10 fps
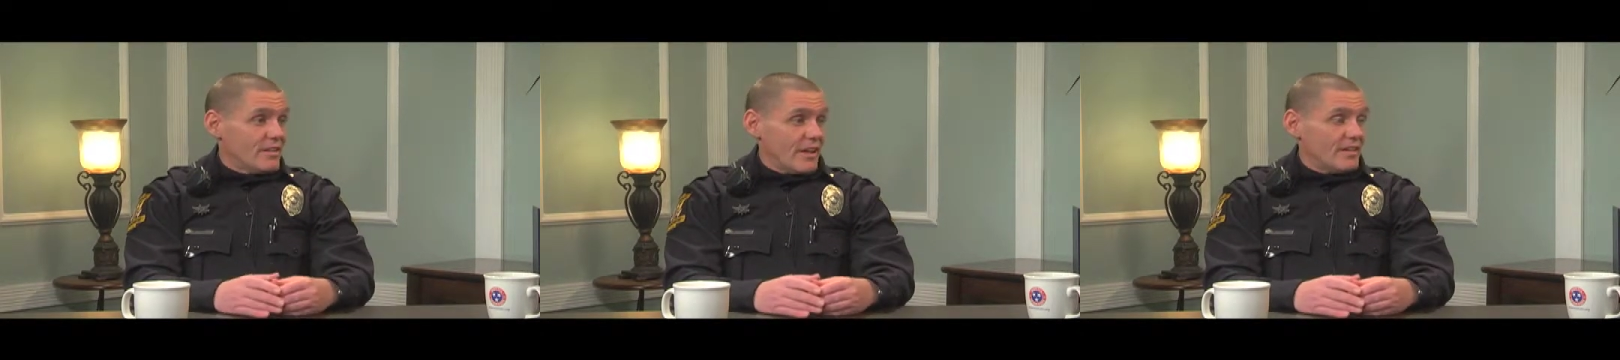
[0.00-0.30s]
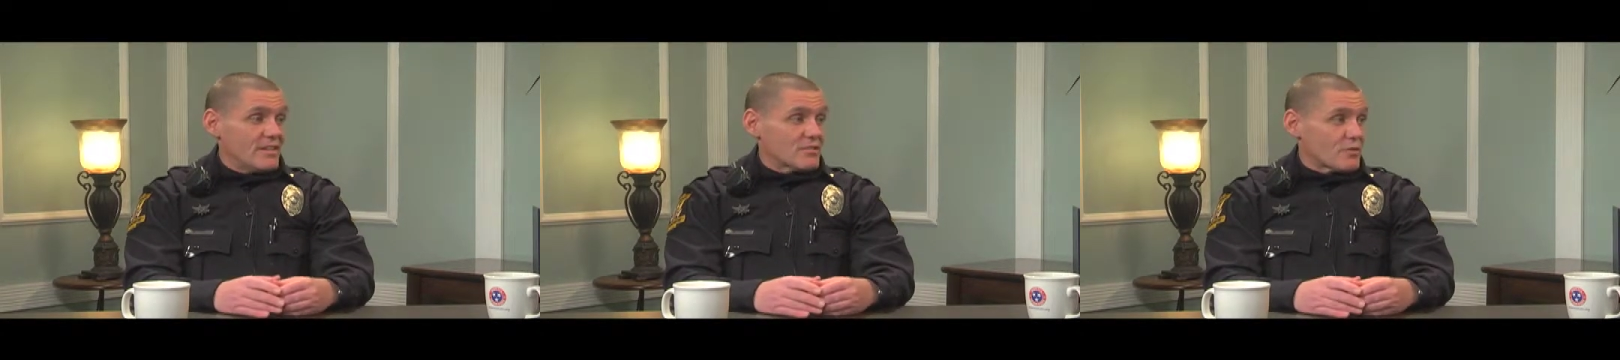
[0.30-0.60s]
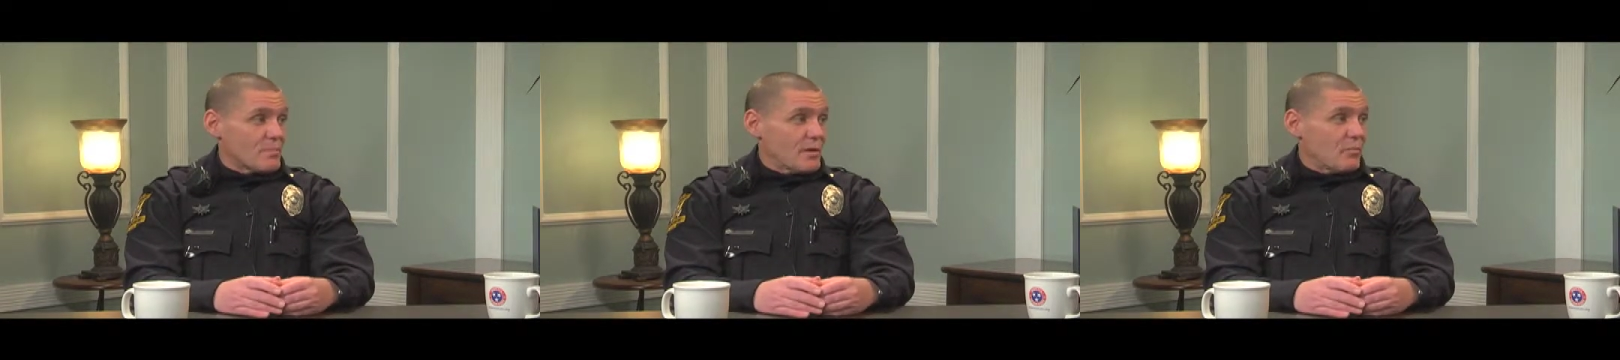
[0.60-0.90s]
at least
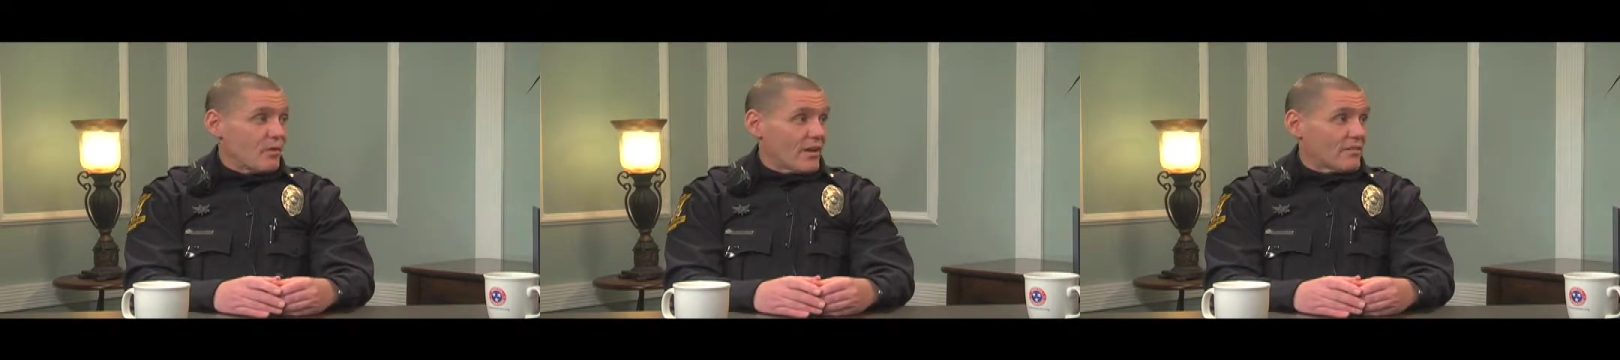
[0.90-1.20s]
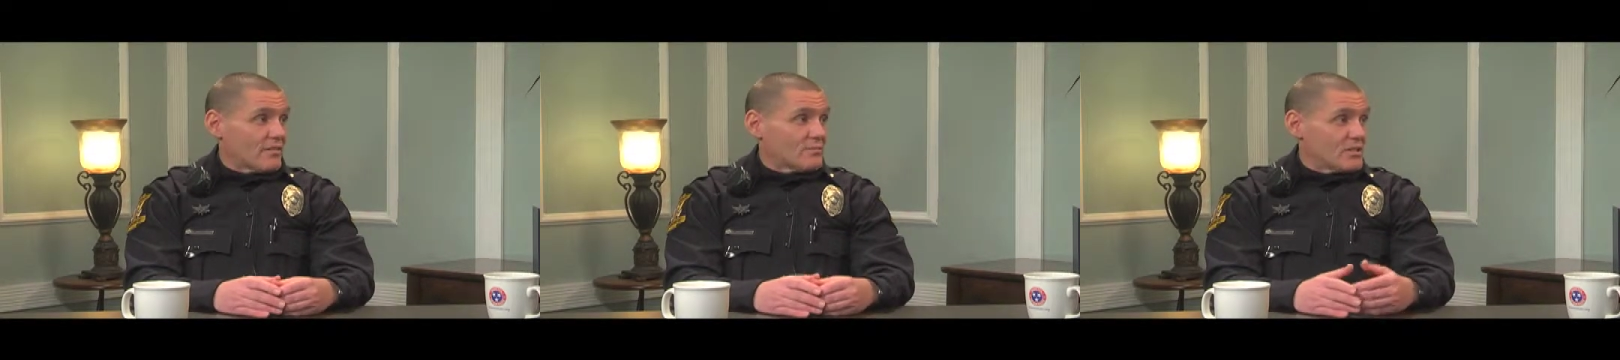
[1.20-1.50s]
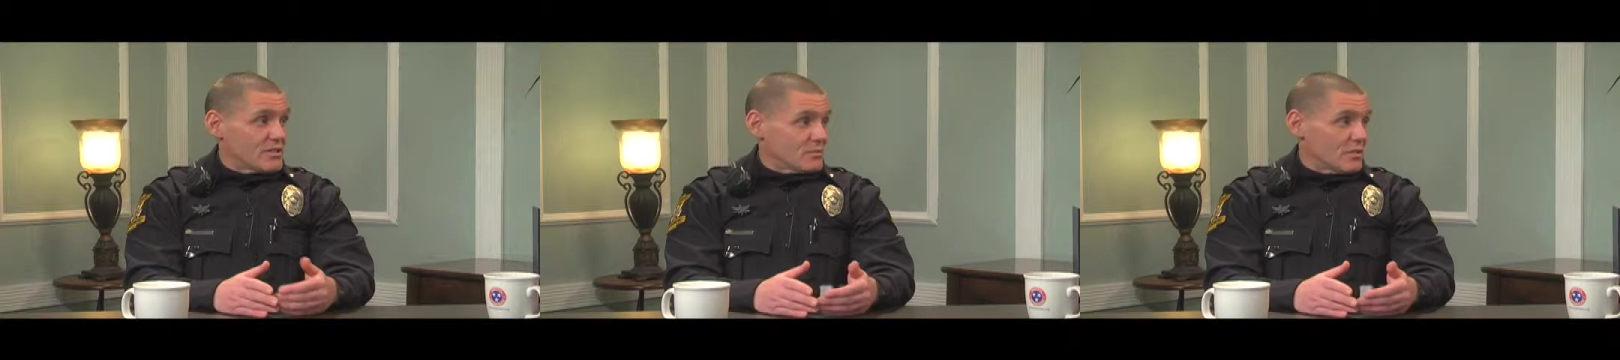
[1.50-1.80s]
3 people out of a
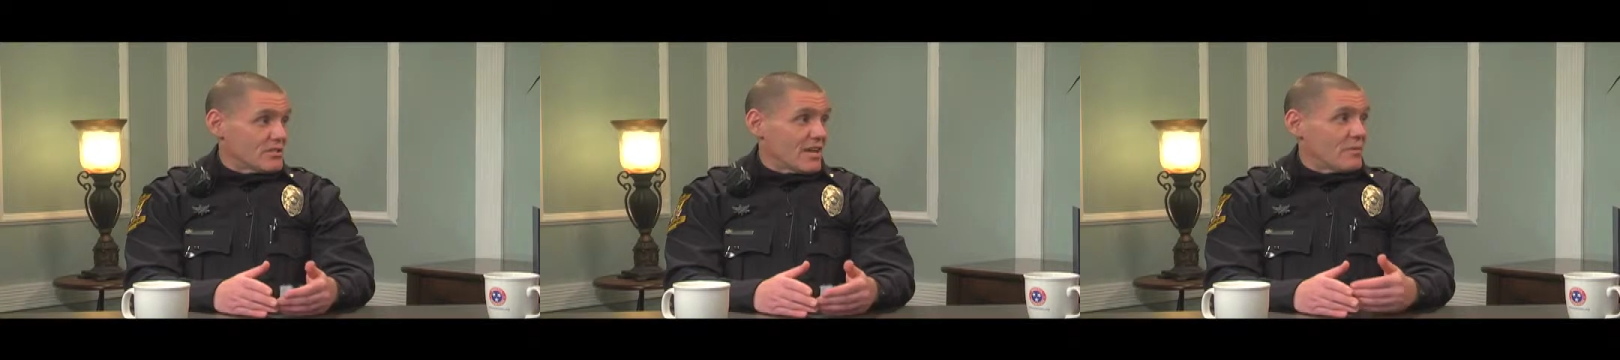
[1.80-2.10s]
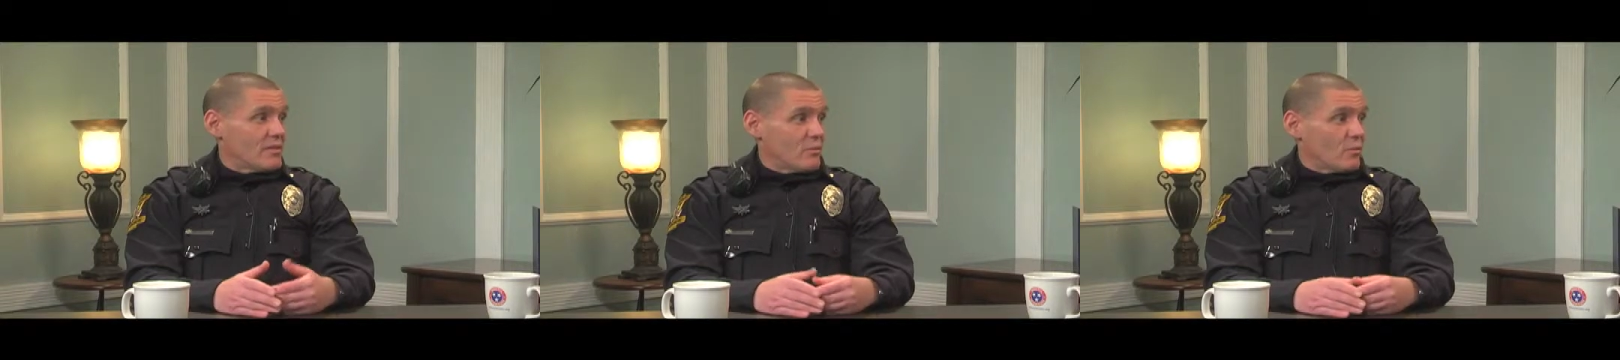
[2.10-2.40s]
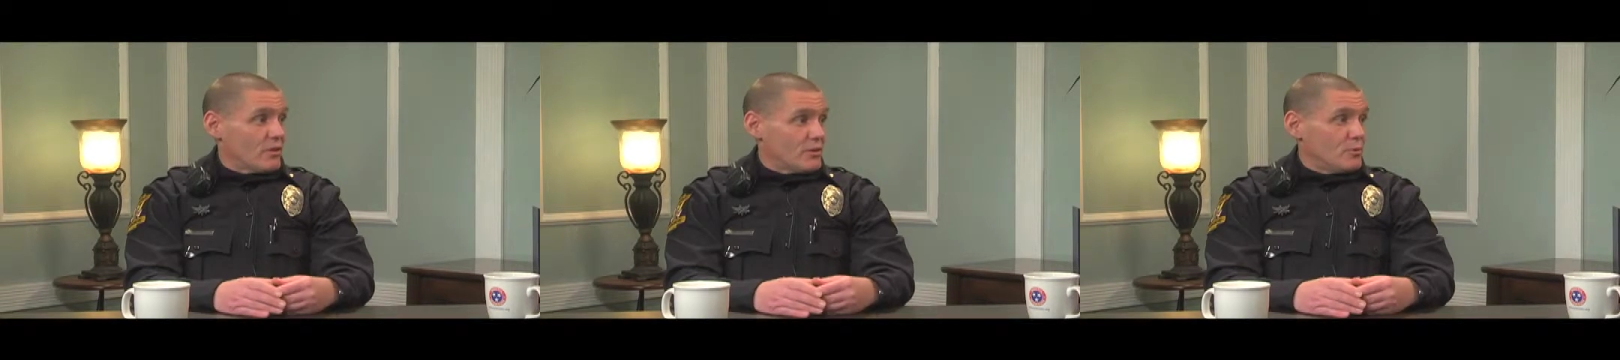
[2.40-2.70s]
Citizens Police Academy that
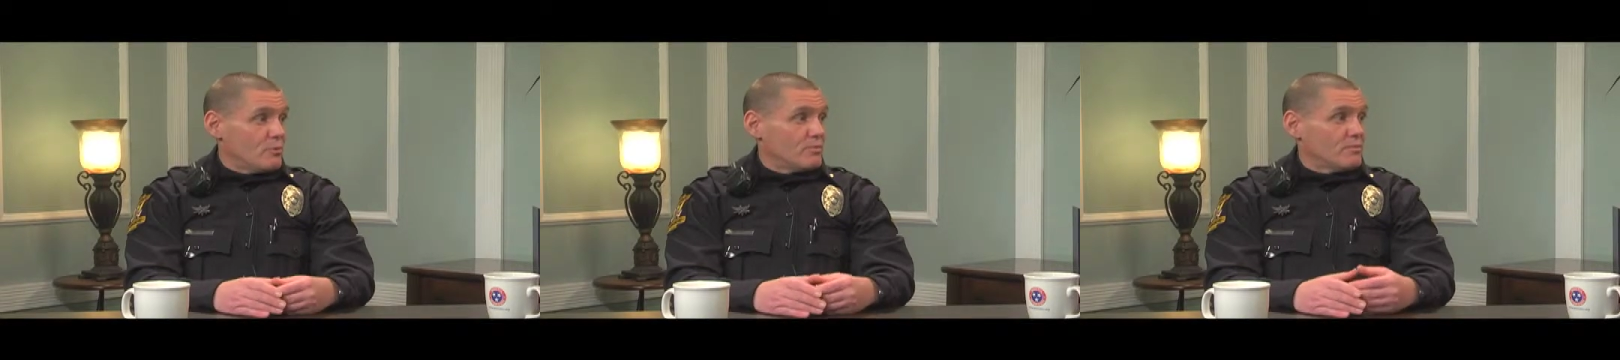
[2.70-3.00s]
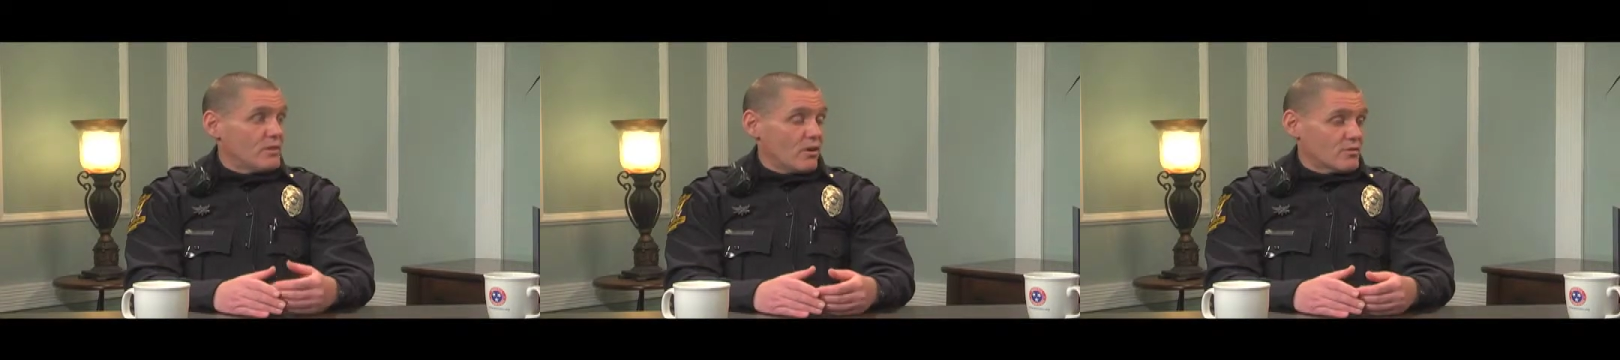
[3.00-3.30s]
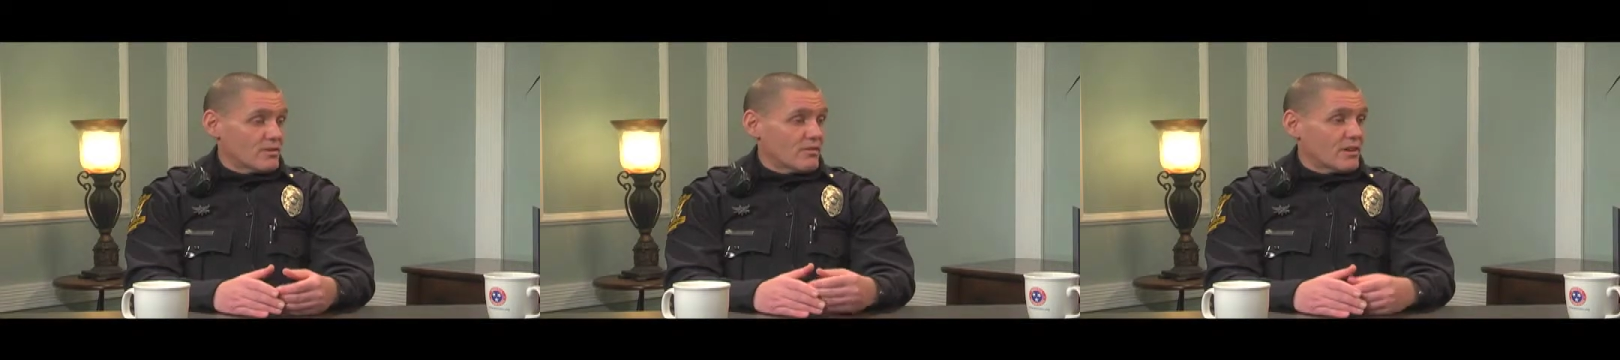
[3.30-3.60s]
want to do the
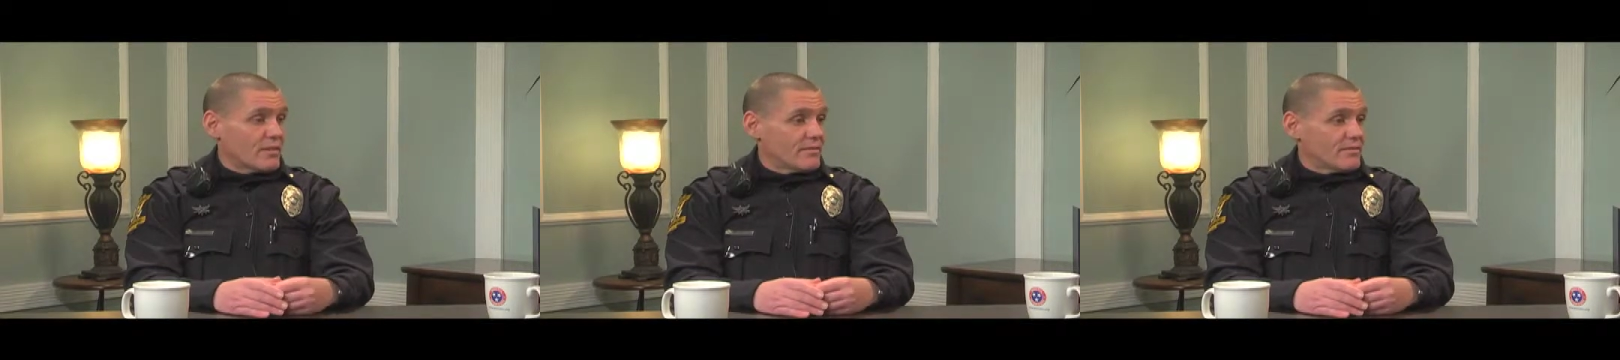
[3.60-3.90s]
auxiliary.